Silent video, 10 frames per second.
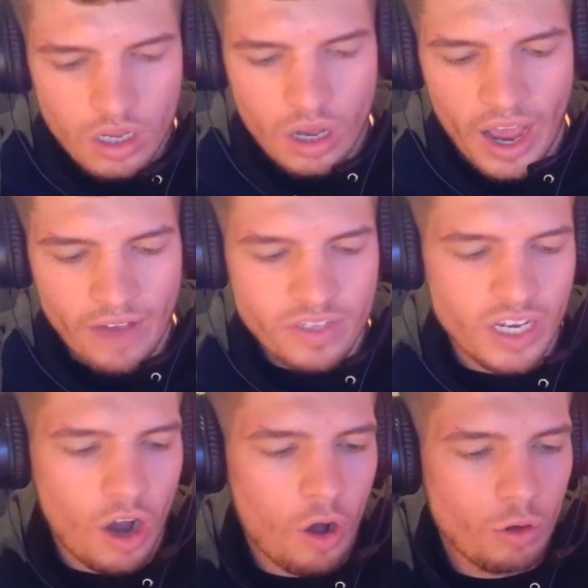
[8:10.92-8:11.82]
I have to
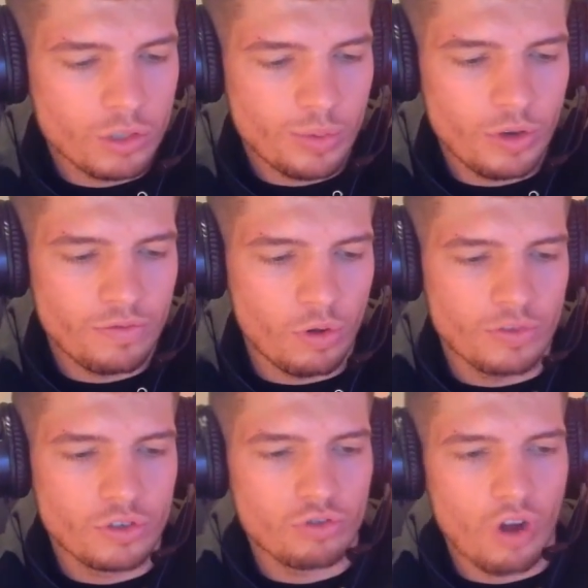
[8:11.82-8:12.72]
take a whole spoonful of
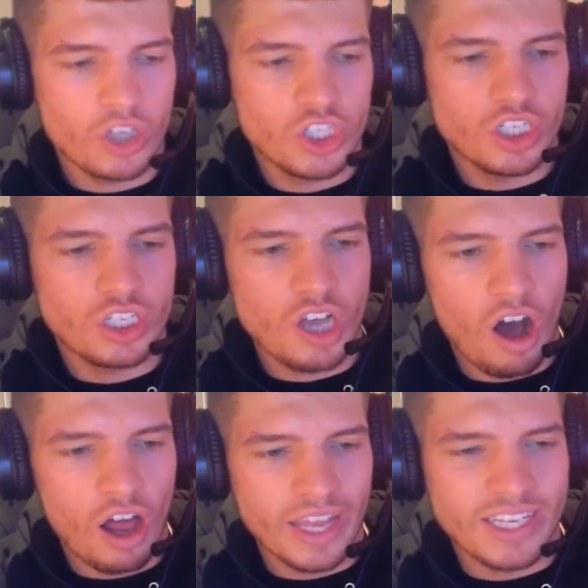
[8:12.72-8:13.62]
crushed
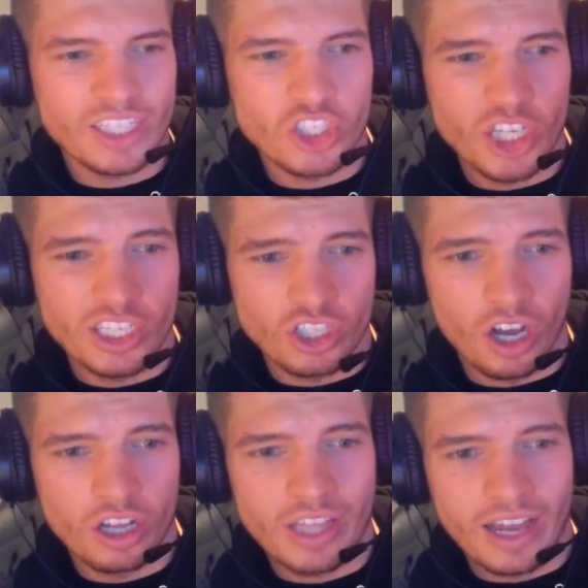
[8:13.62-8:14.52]
garlic and ginger.
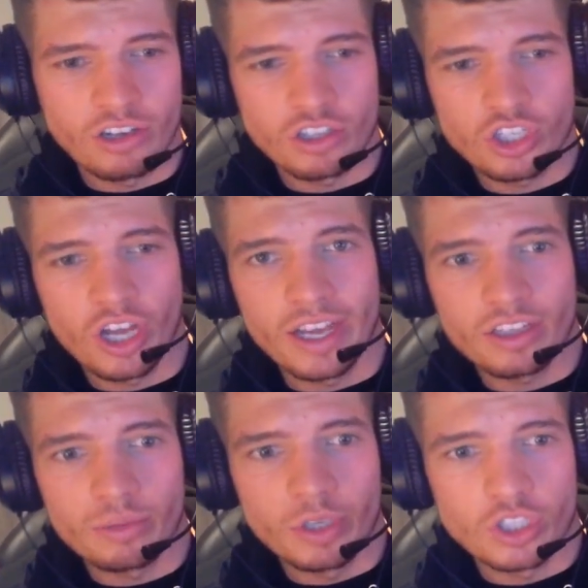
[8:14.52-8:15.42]
That looks like
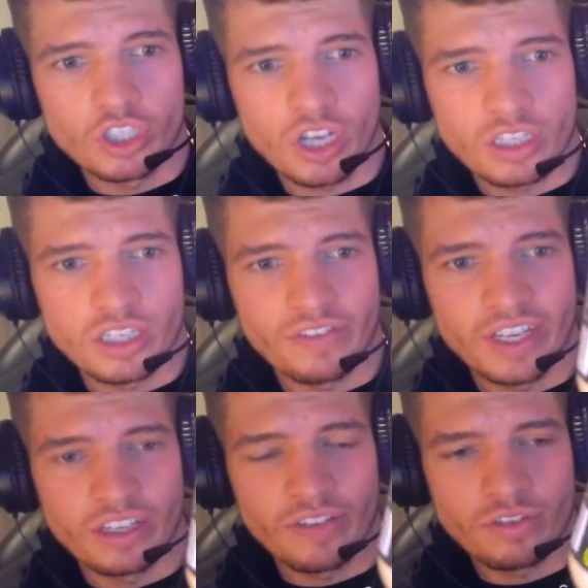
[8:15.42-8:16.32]
the most disgusting
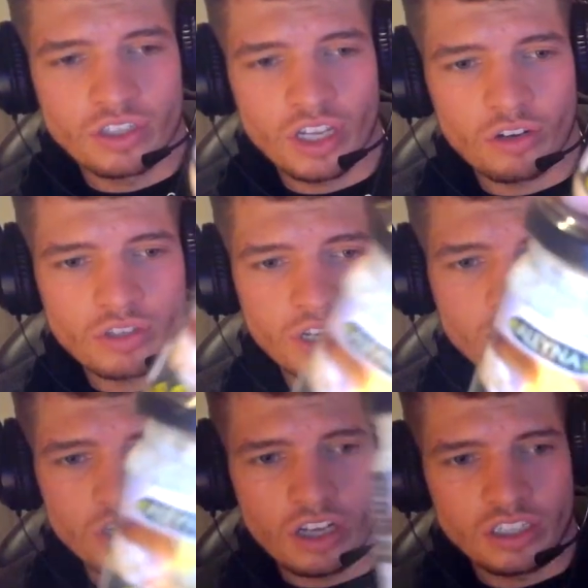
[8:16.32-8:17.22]
thing. Does that not sound
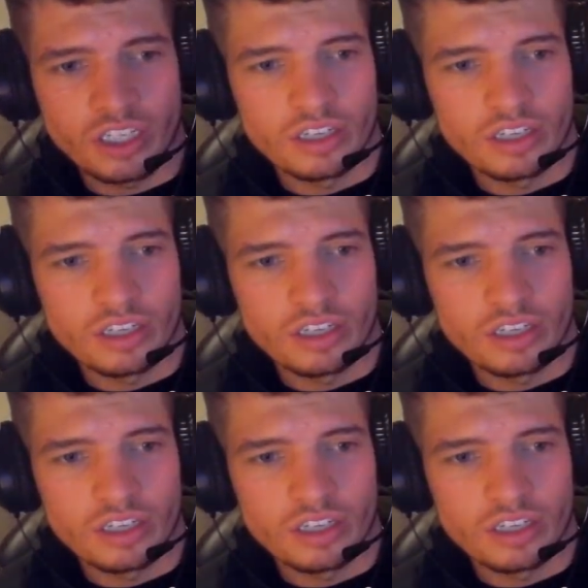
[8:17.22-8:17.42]
disgusting?